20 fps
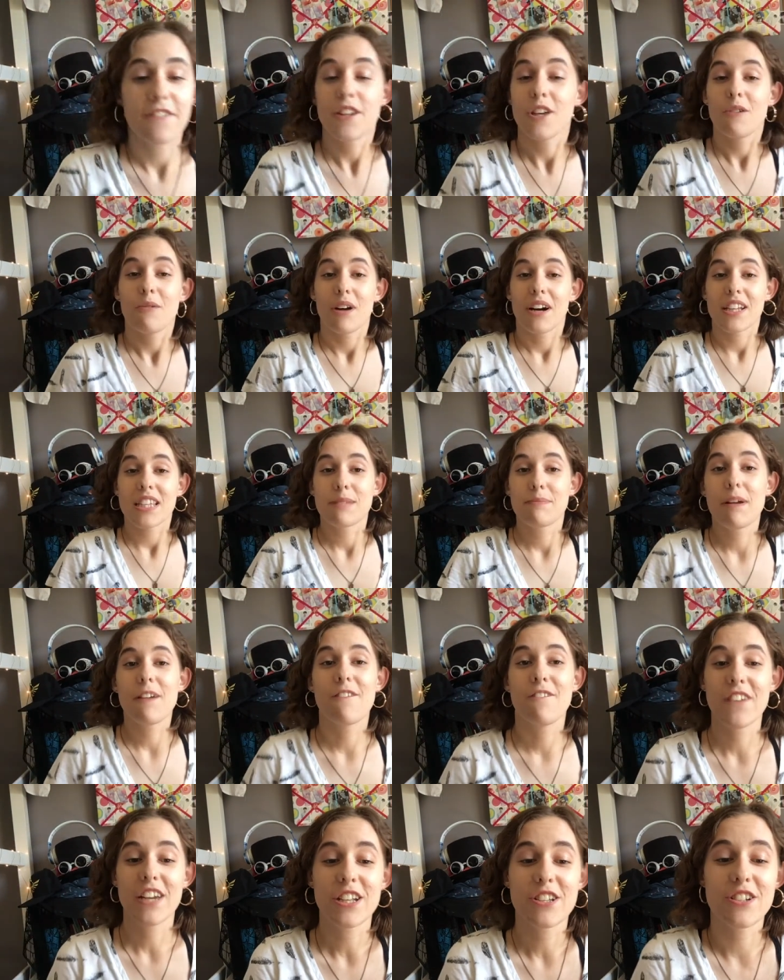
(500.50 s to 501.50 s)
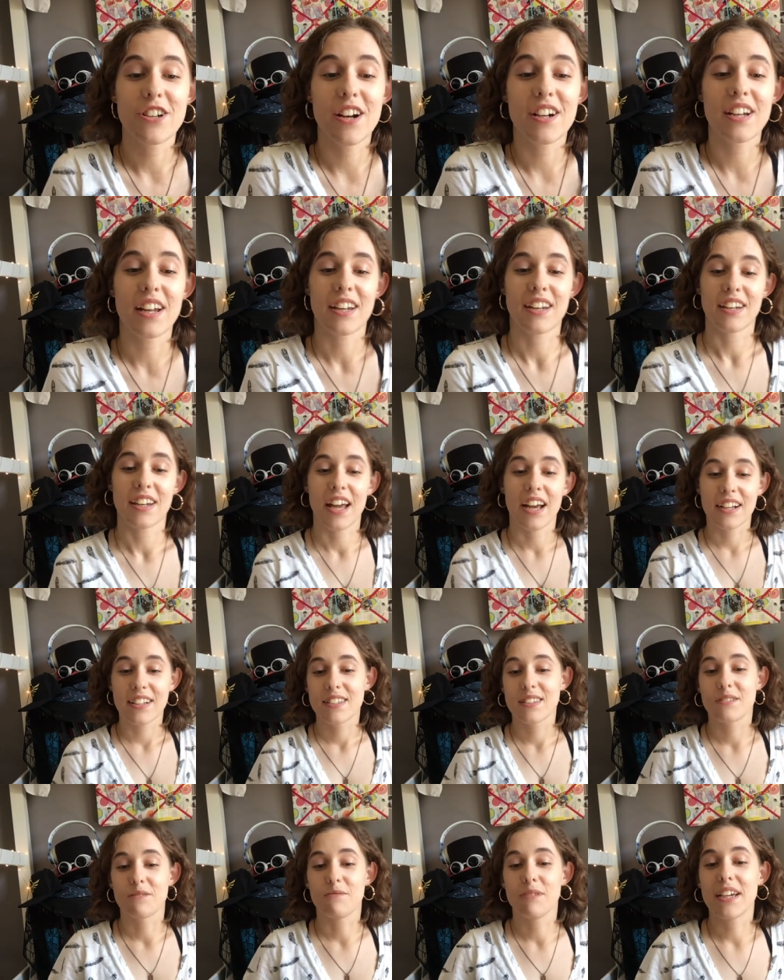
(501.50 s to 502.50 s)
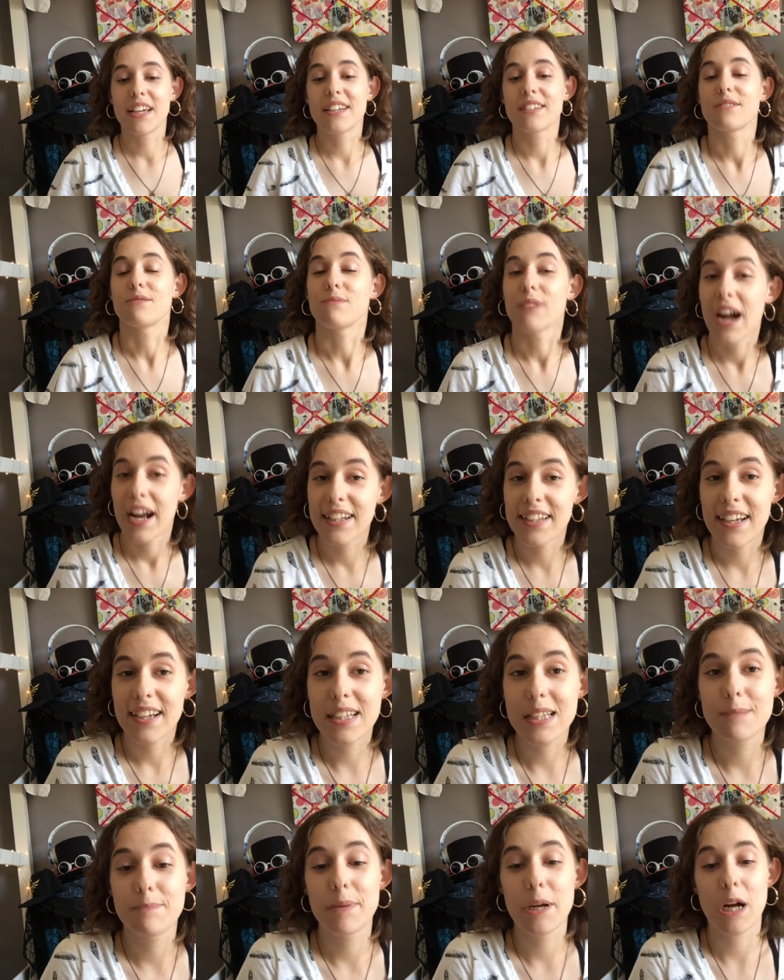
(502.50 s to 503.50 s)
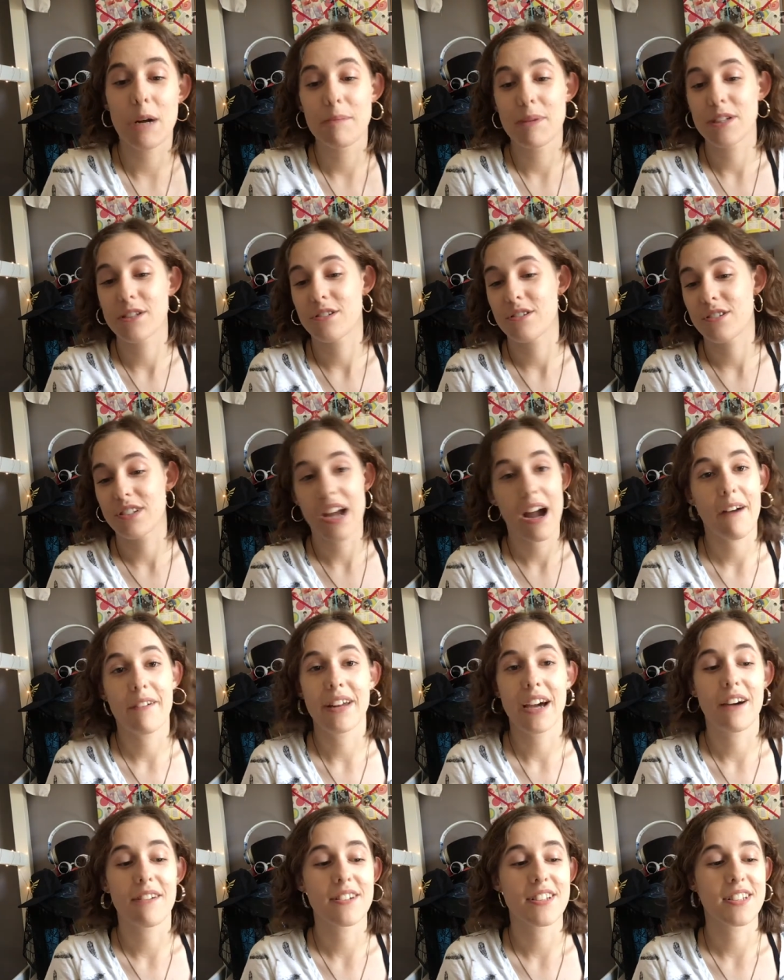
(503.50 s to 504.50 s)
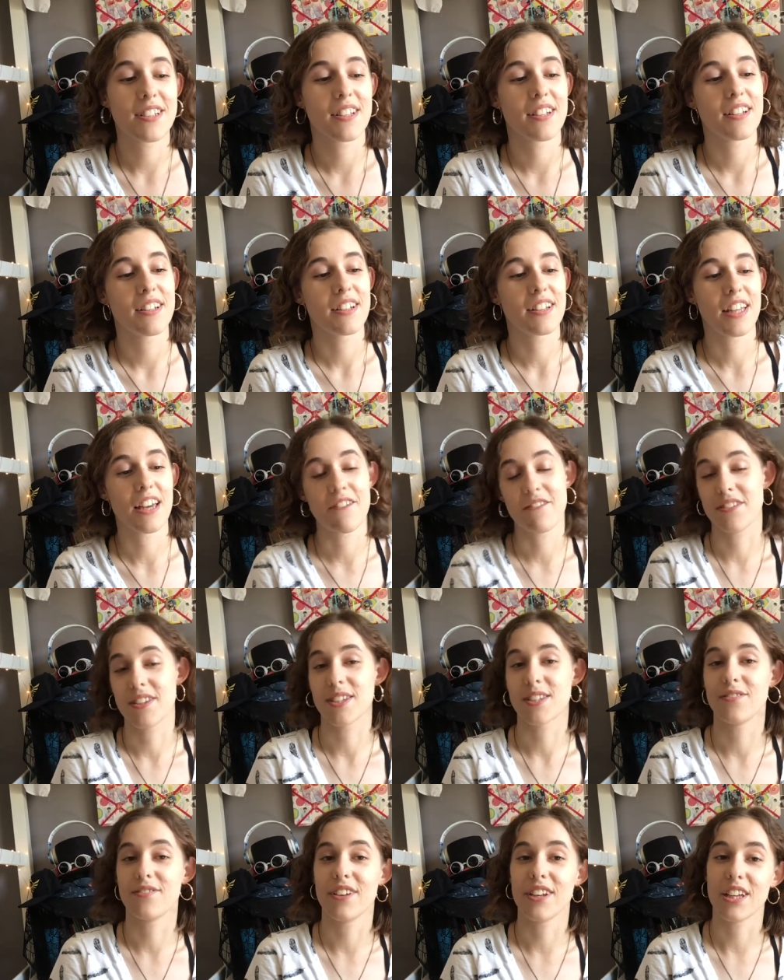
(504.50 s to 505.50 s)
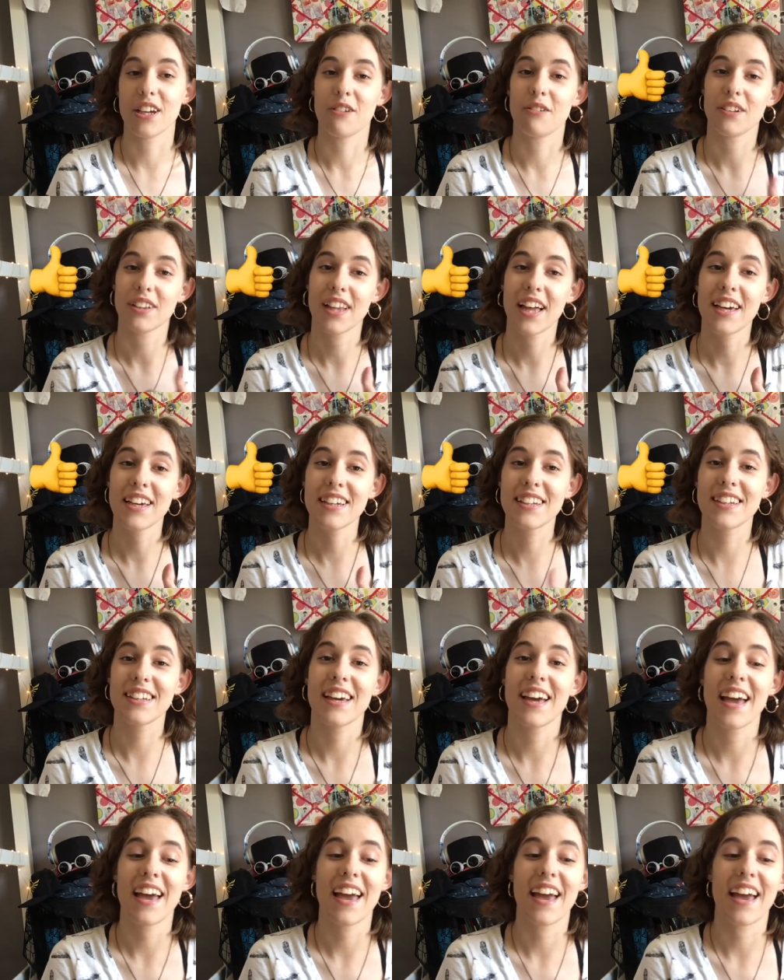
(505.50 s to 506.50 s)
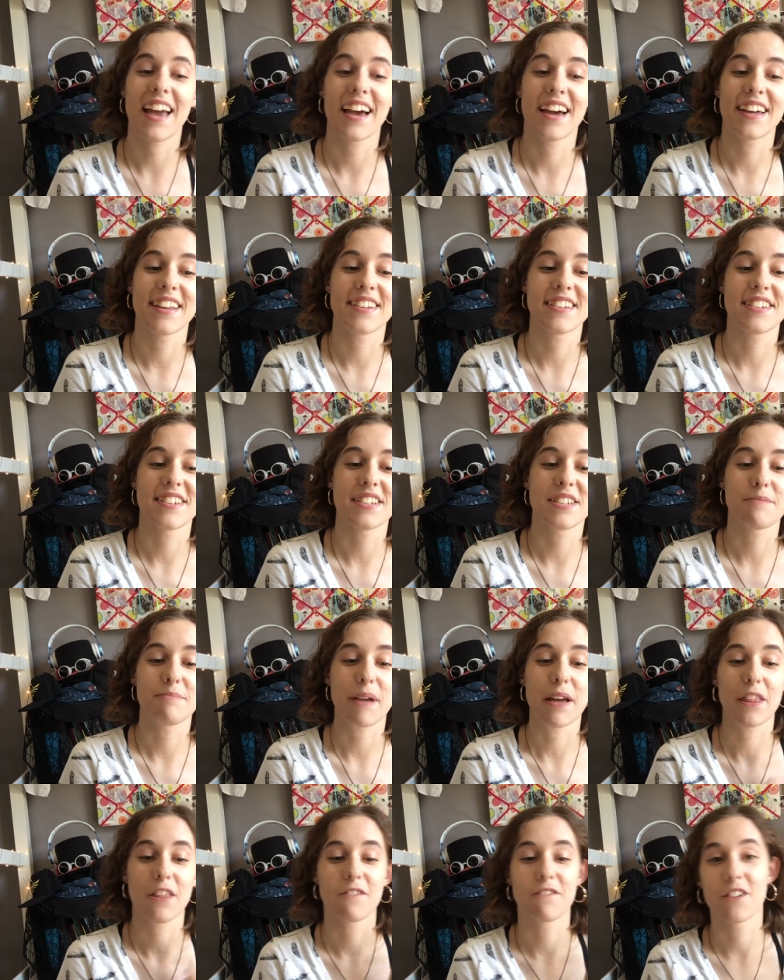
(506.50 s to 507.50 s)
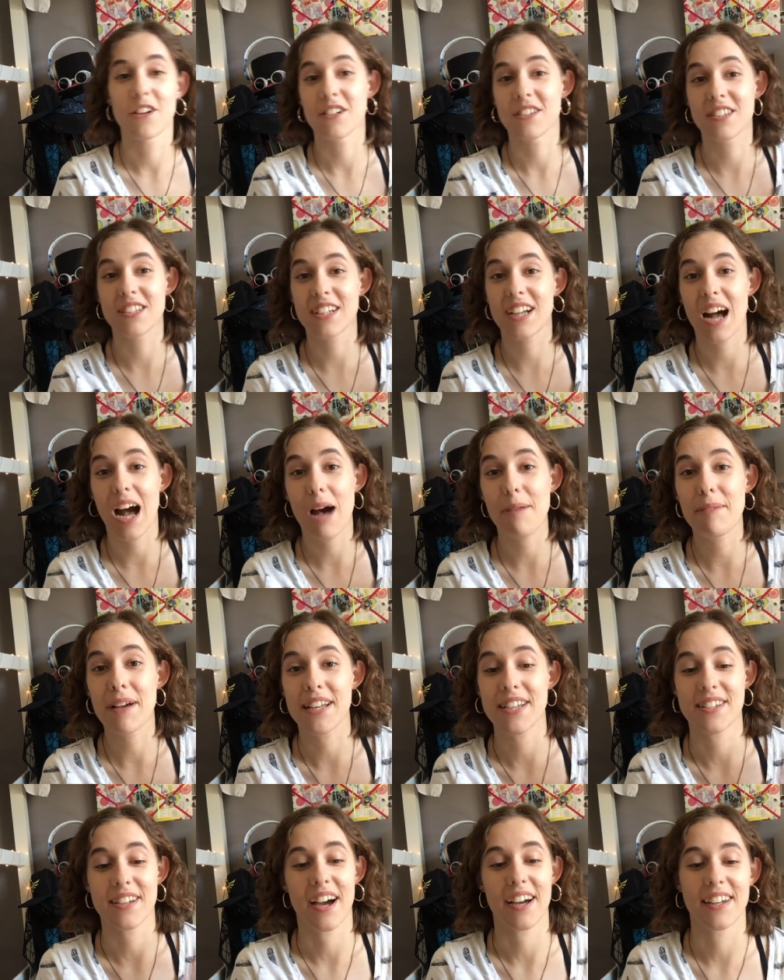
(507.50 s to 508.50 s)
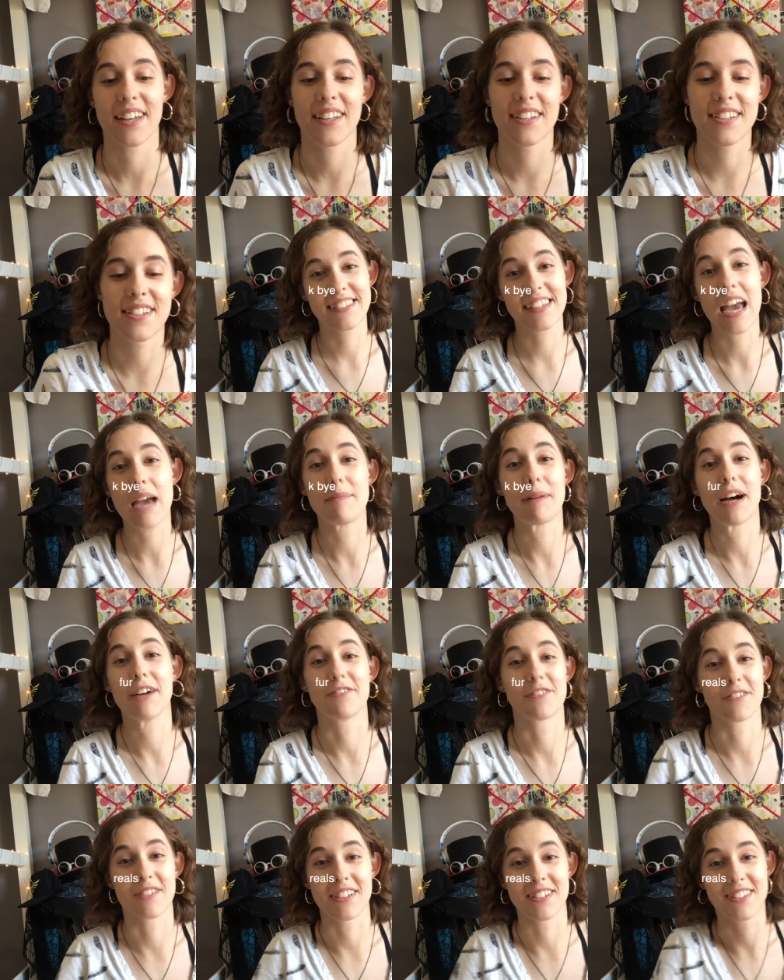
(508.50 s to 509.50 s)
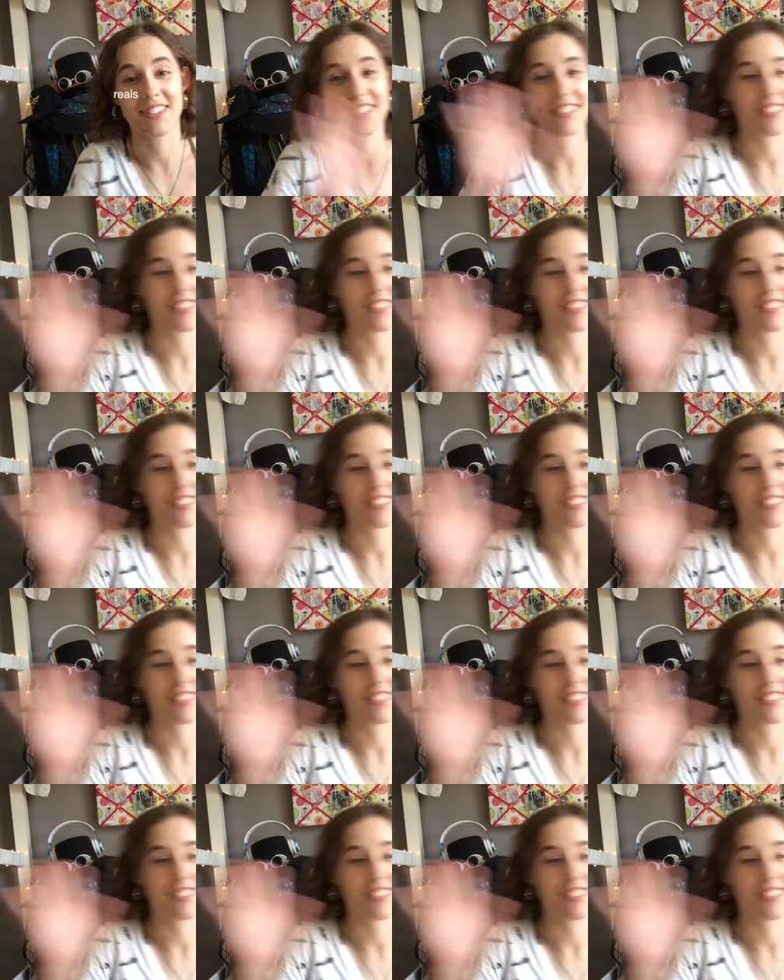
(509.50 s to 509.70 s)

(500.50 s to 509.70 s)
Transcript: you want to be featured in next week's writing experiment shoutout, give this video a like and be the first to comment on it. Okay, bye for reals.